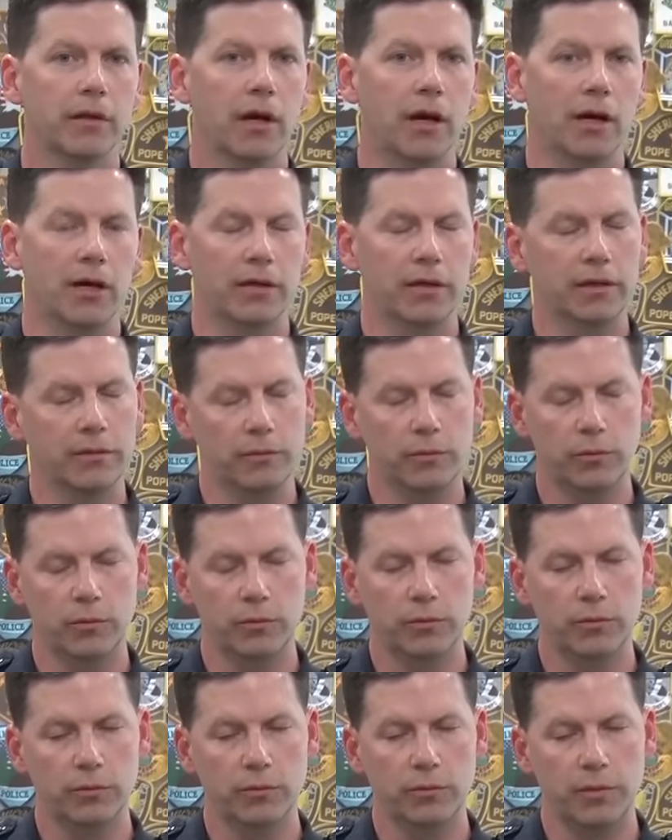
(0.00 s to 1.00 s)
uh,
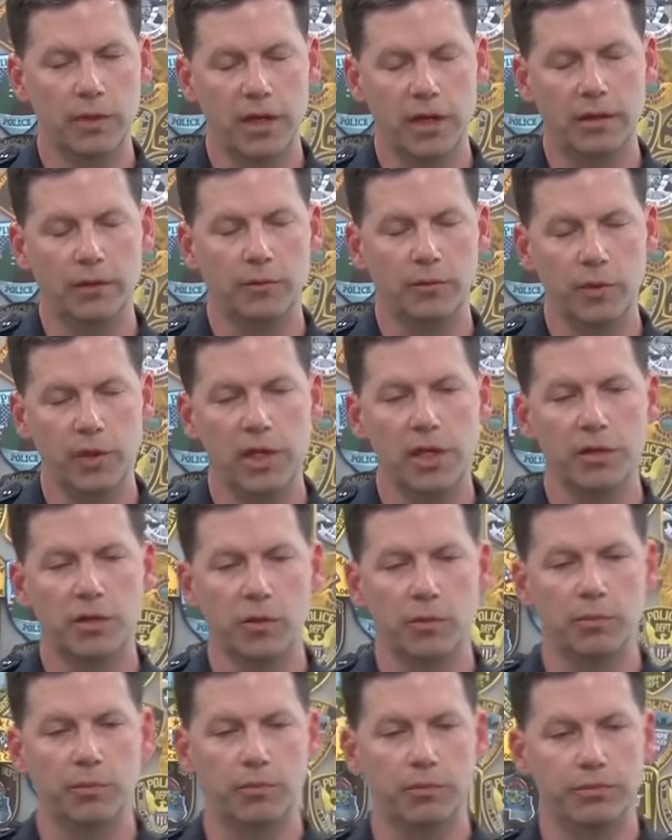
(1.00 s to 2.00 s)
we, we need
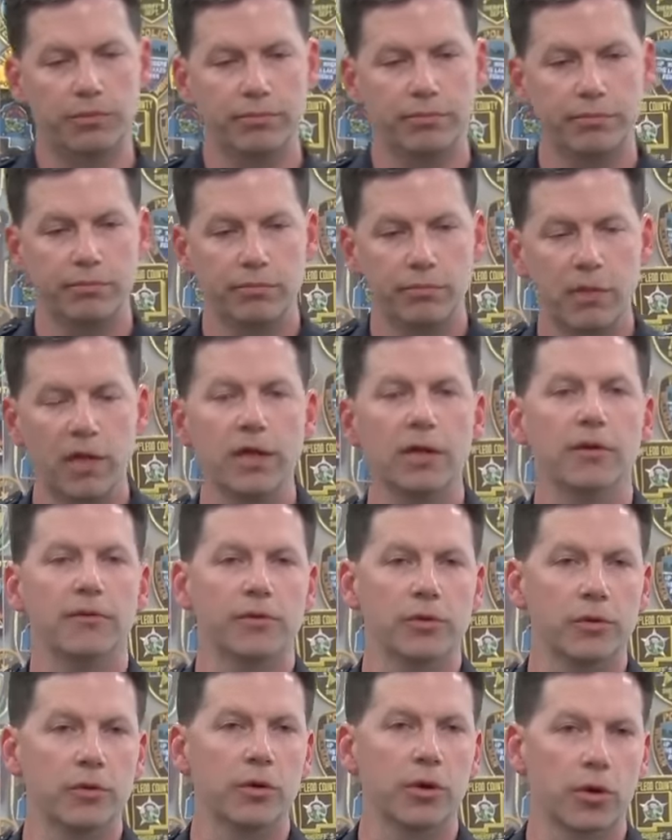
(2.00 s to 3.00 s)
to
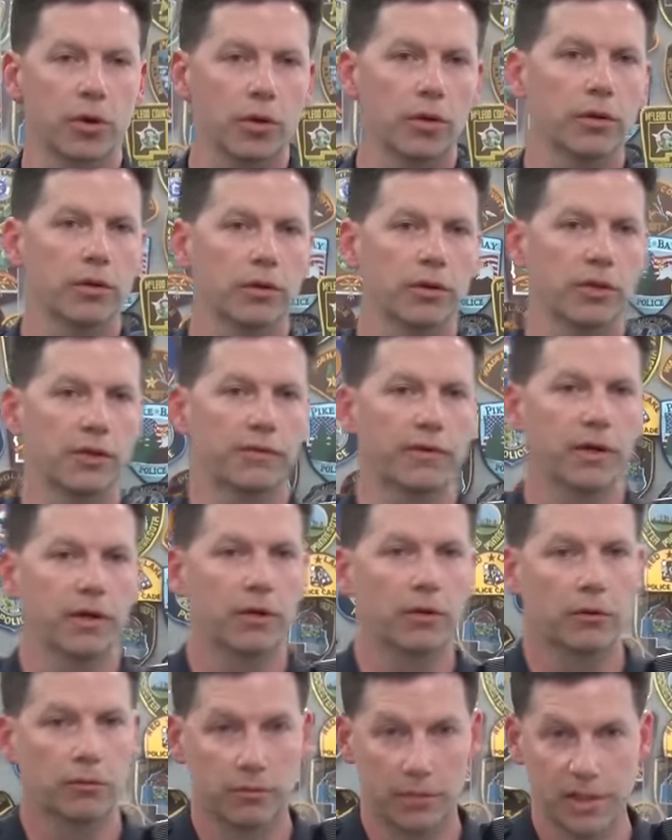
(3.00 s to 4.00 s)
interview her to
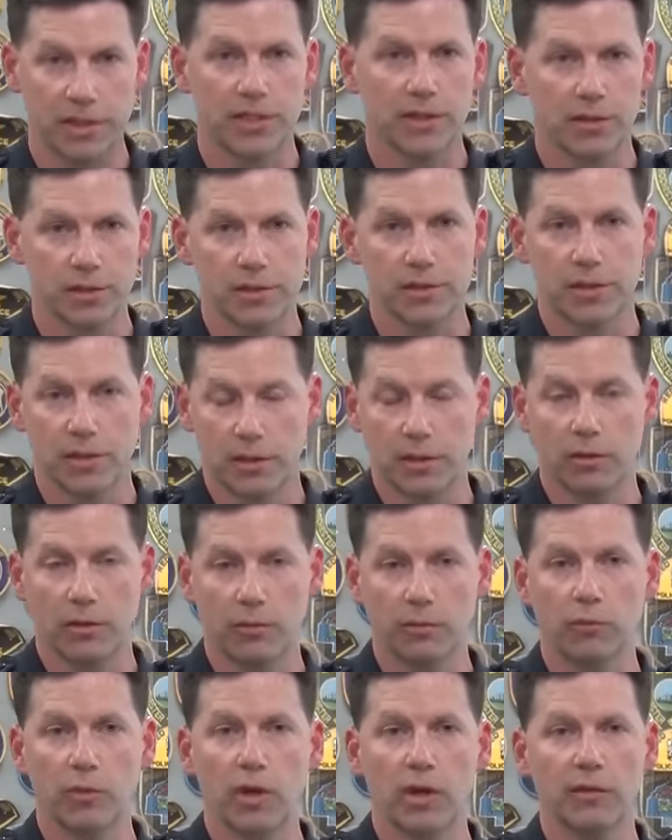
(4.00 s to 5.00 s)
find out details that
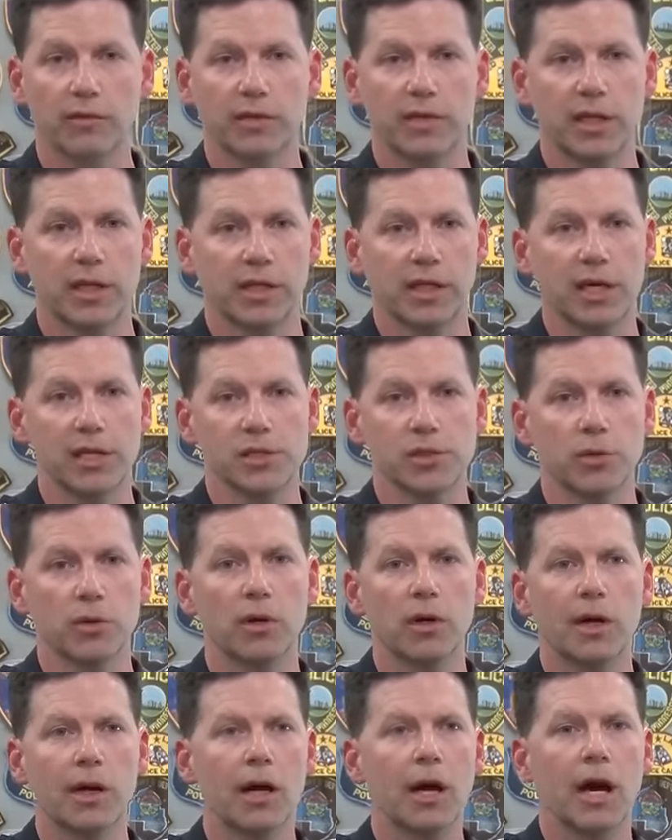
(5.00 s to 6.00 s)
are relevant to the case.
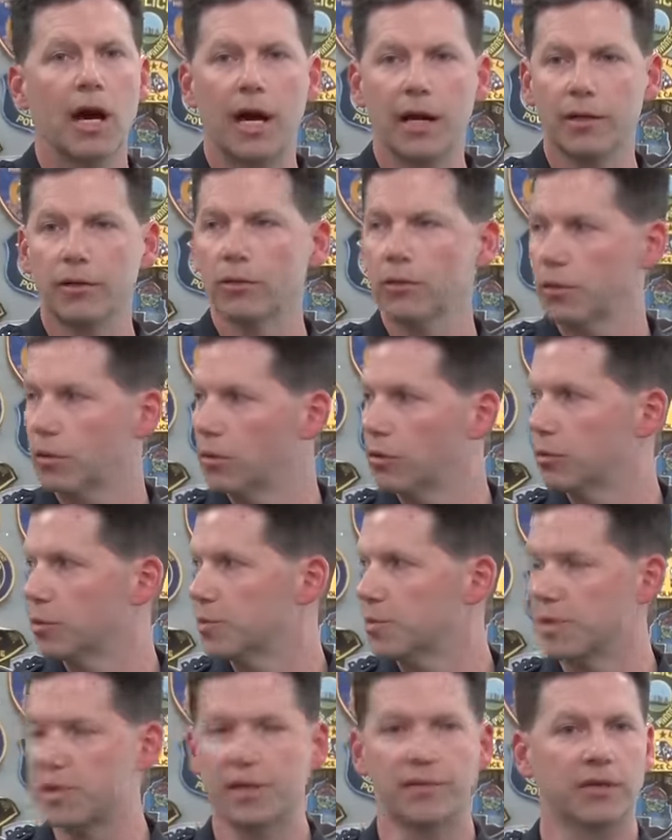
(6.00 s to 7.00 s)
So I don't know
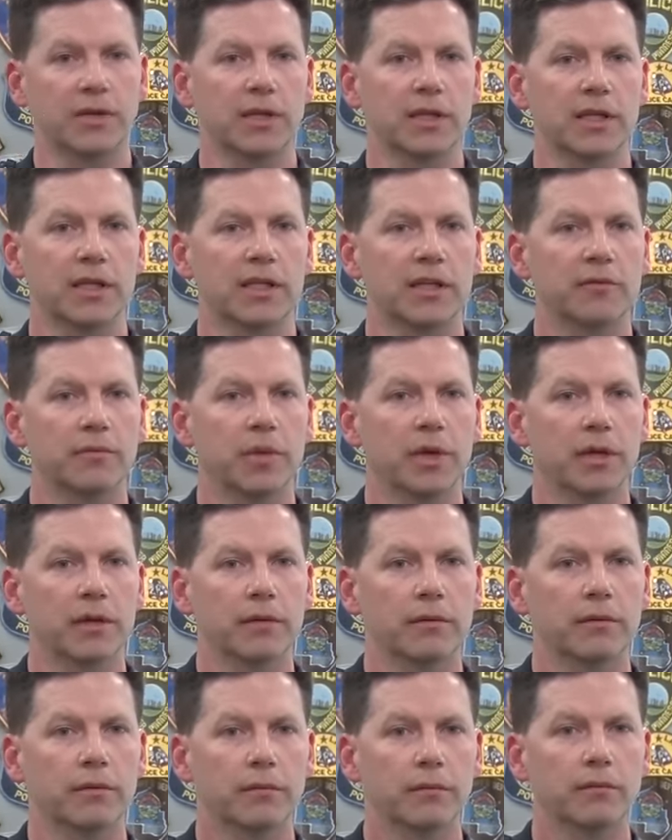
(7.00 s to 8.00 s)
specifically that they've
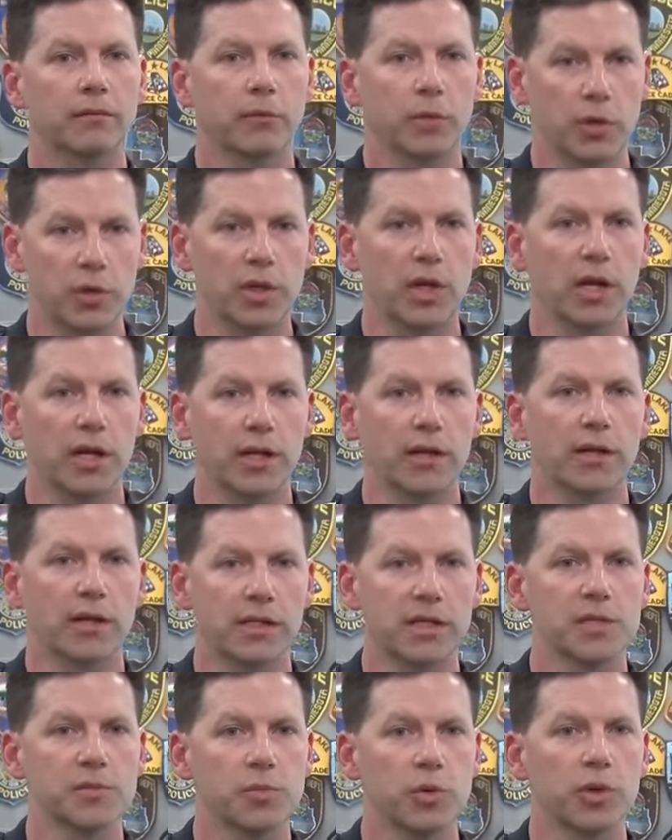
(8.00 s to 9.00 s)
been reunited
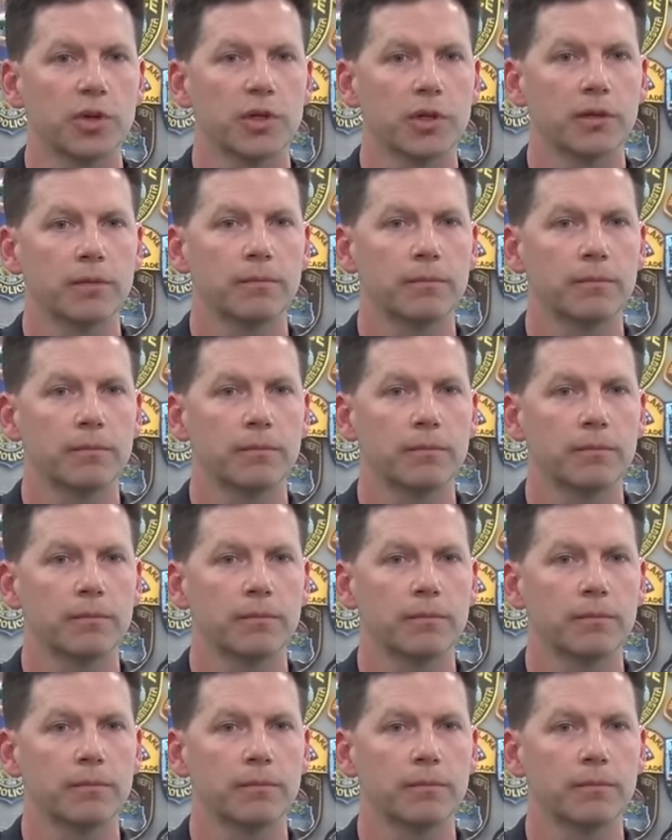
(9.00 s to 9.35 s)
at this Have- Have point. the